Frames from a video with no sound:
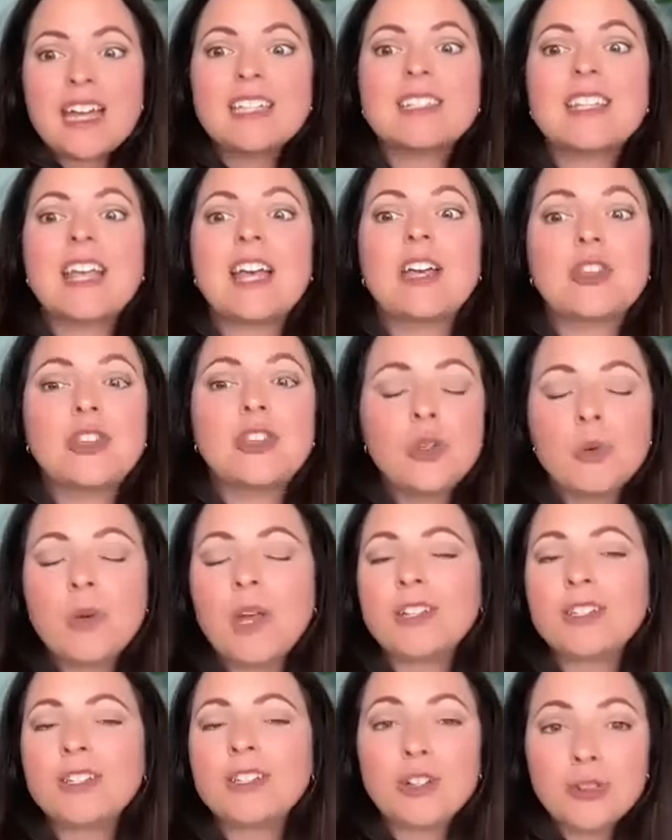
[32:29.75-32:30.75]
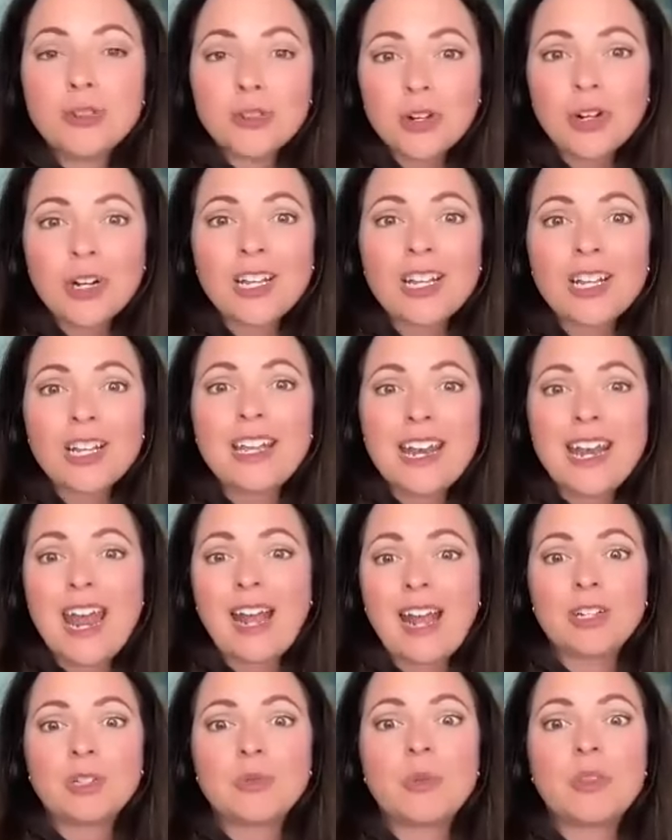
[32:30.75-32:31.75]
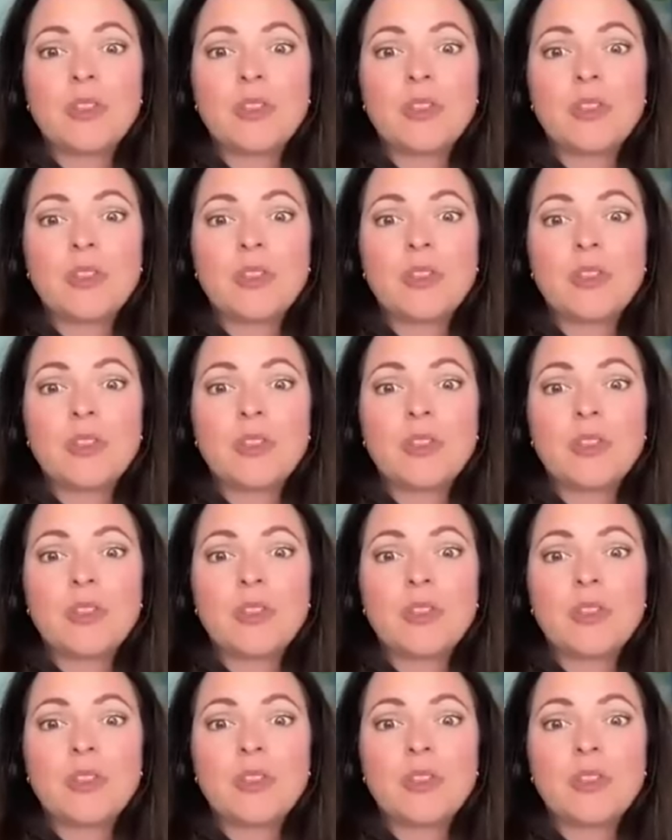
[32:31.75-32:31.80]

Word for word: is that you get to learn and connect